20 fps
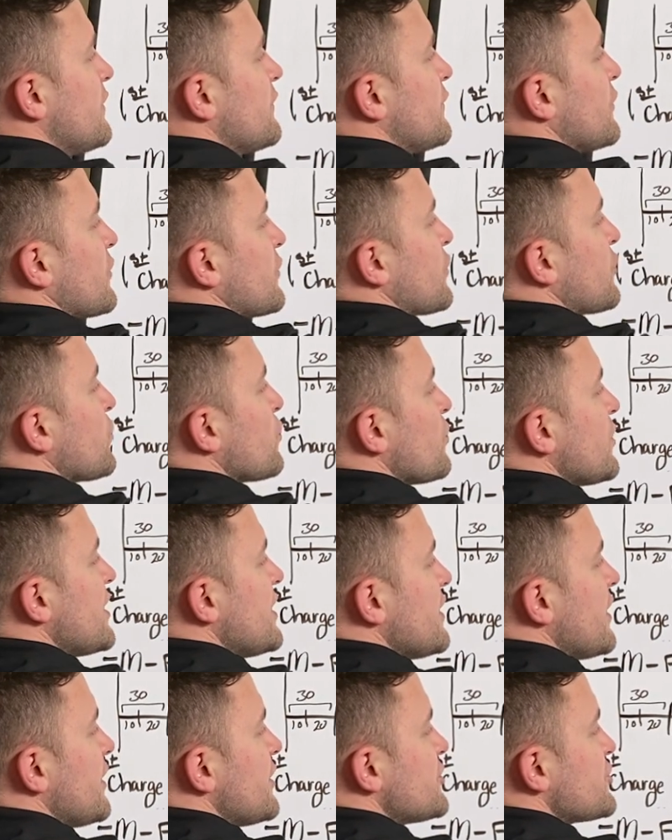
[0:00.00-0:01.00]
for
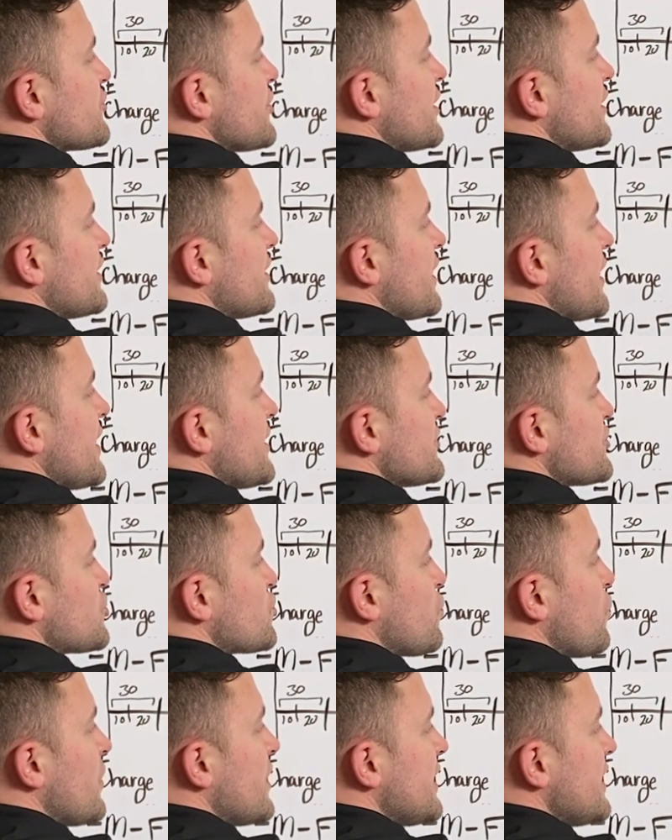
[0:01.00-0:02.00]

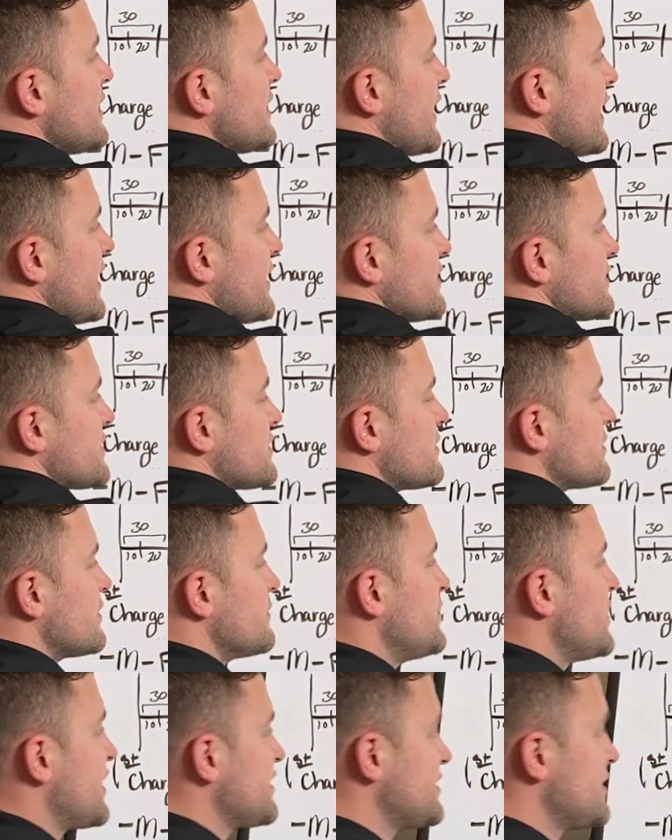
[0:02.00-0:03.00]
320 days,
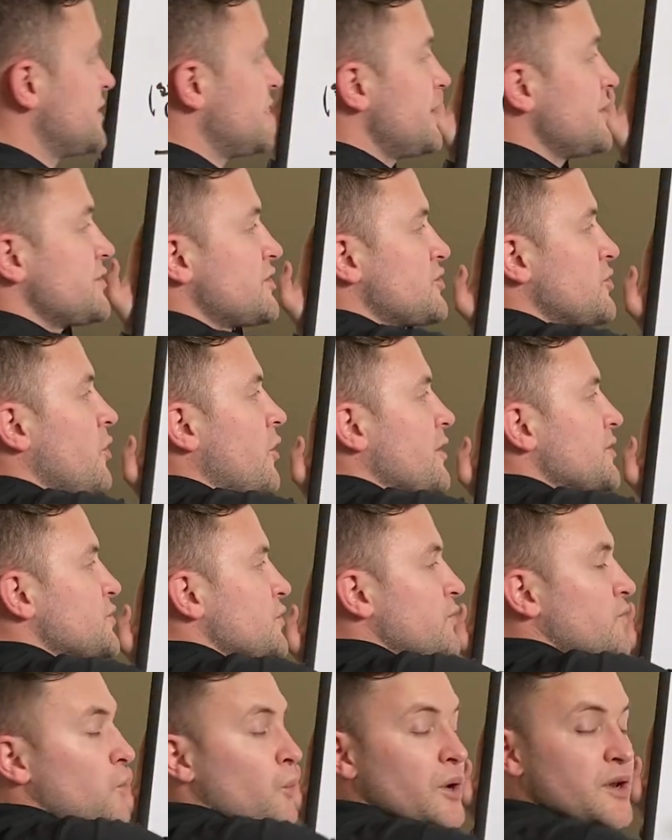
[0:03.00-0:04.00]
because it didn't start
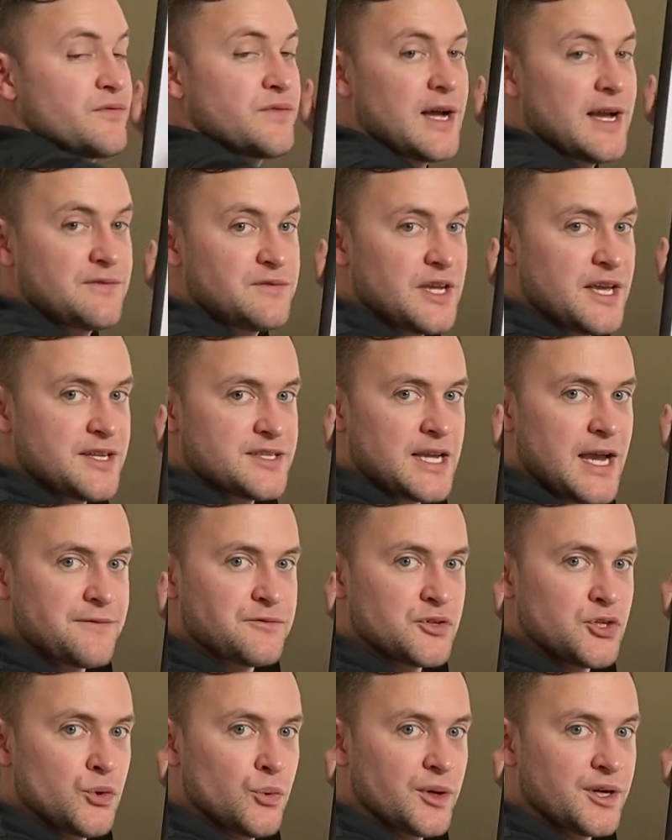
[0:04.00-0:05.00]
until 45 days
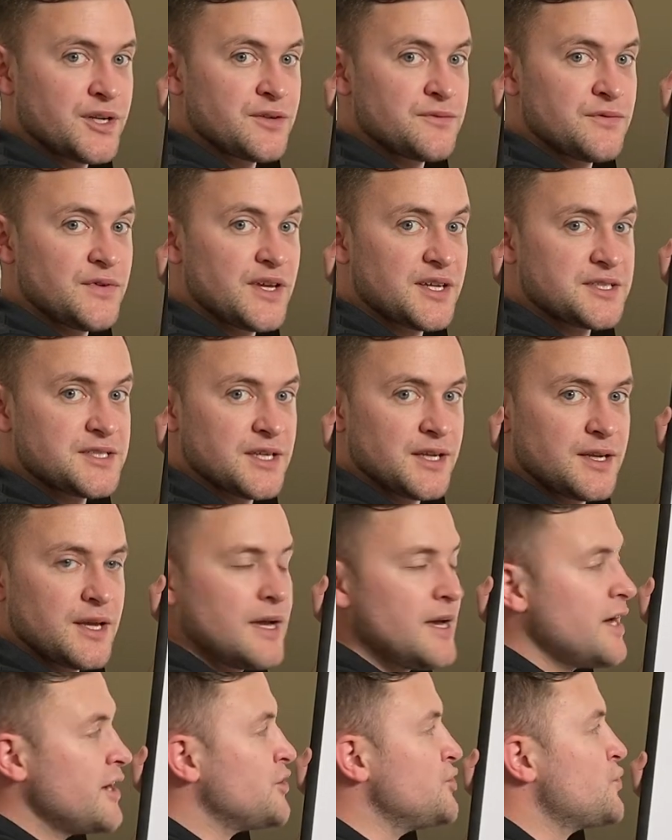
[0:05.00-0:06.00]
after you were convicted,
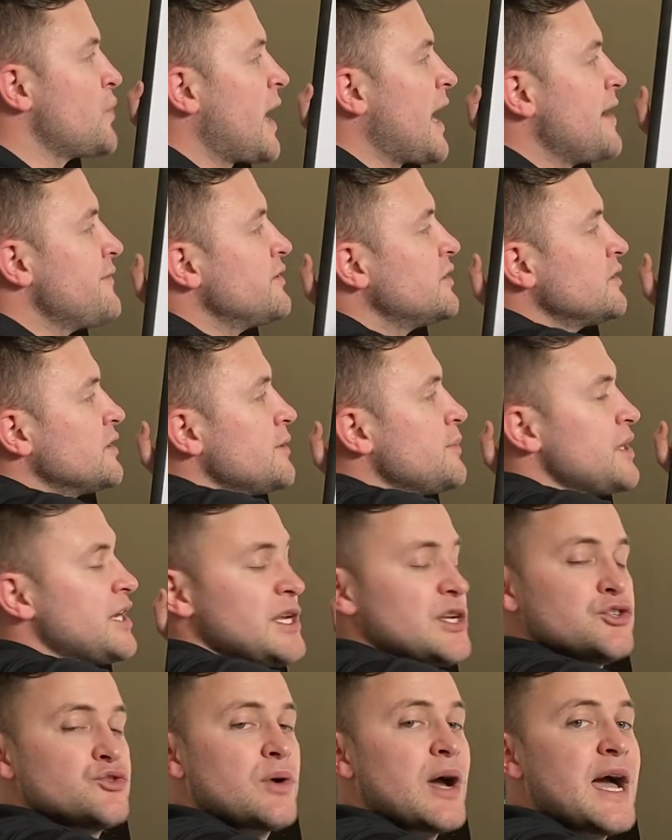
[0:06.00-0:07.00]
you have a
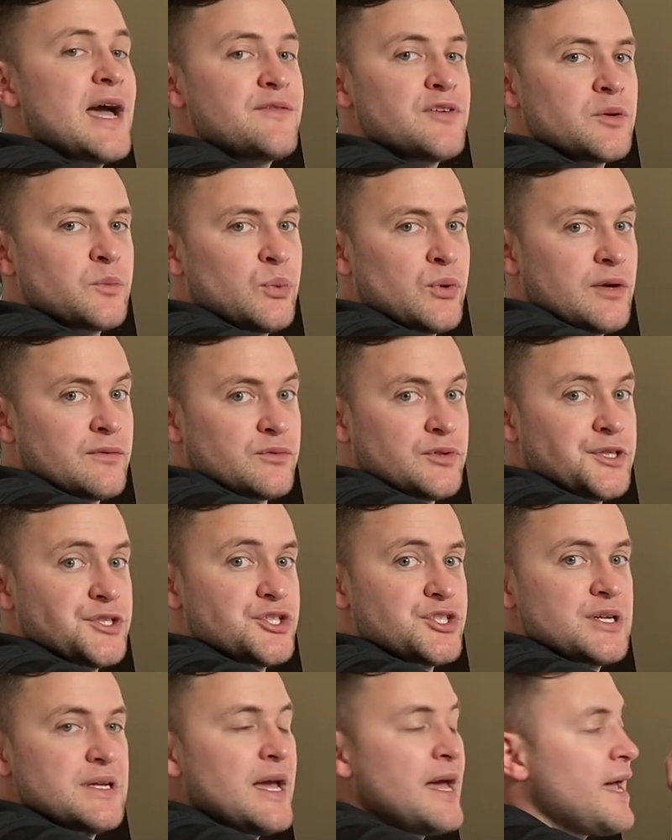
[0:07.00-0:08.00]
limited driving
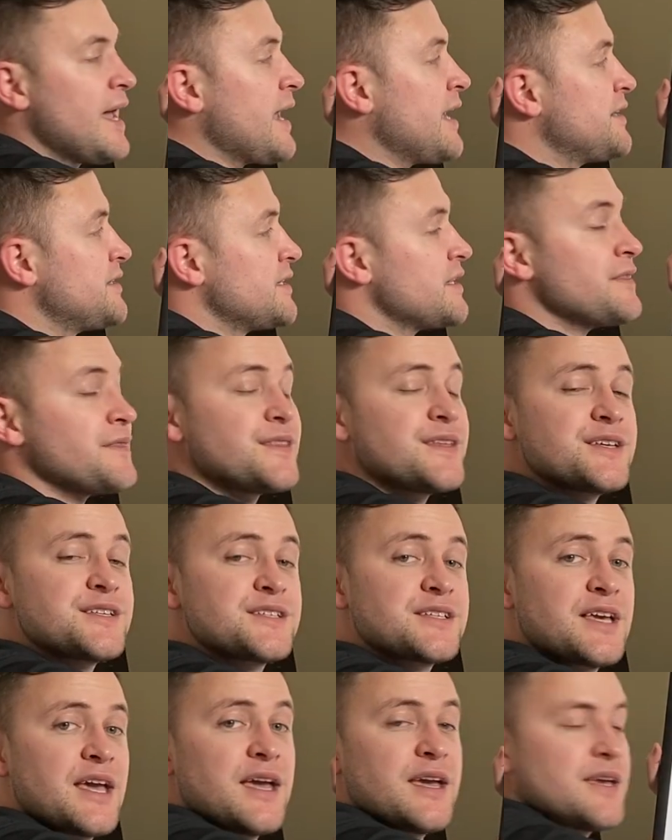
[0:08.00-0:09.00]
privilege, and in
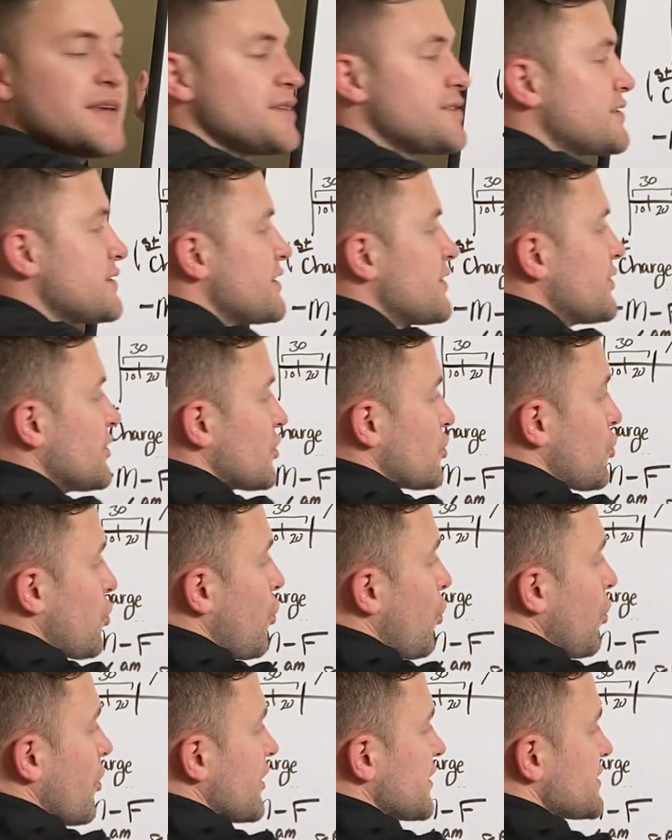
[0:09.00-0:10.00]
this case, the
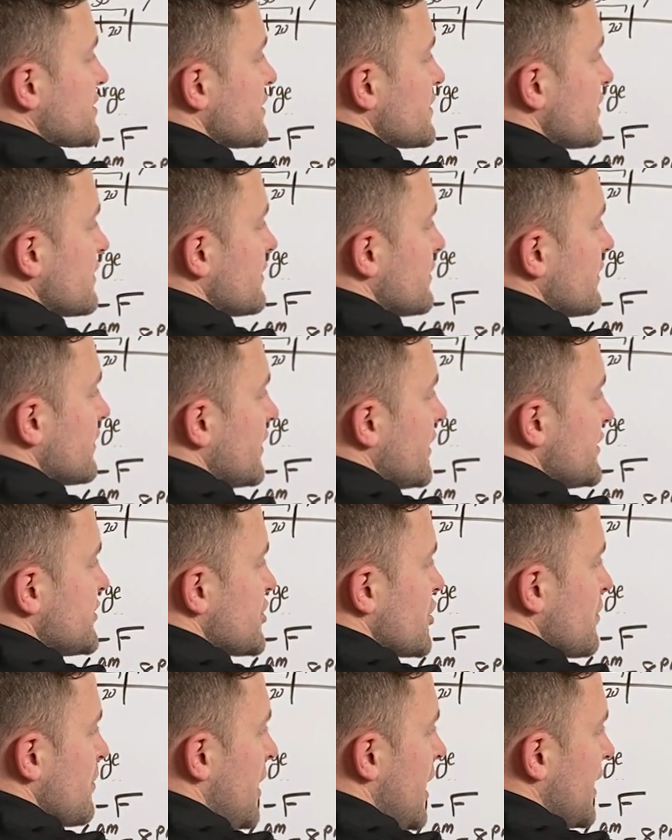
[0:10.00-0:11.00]
court is
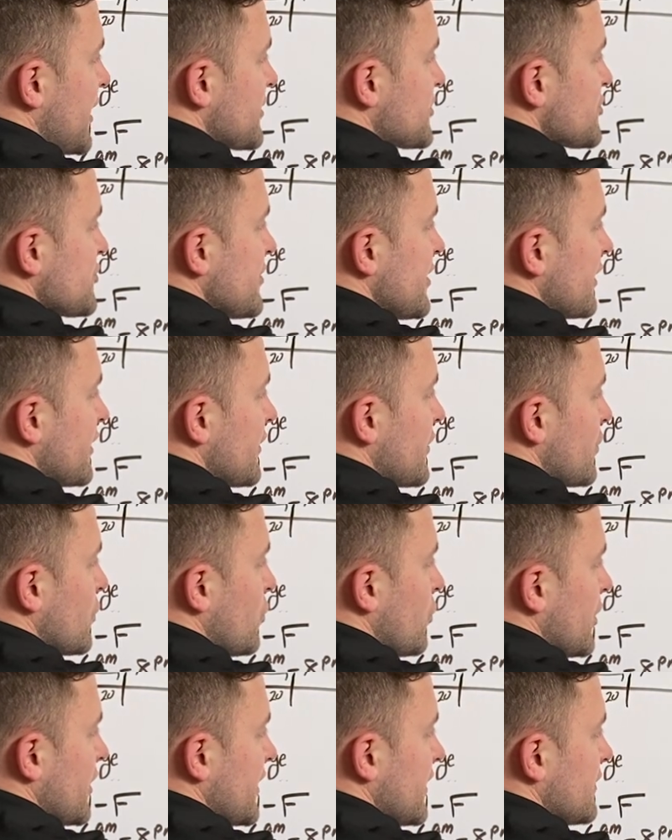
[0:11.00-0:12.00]
your monitoring
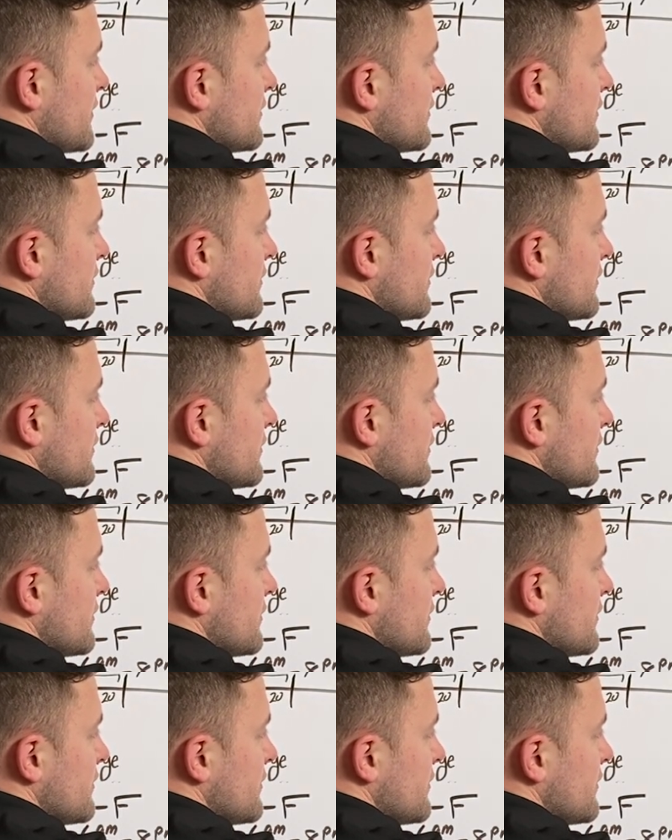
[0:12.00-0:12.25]
authority.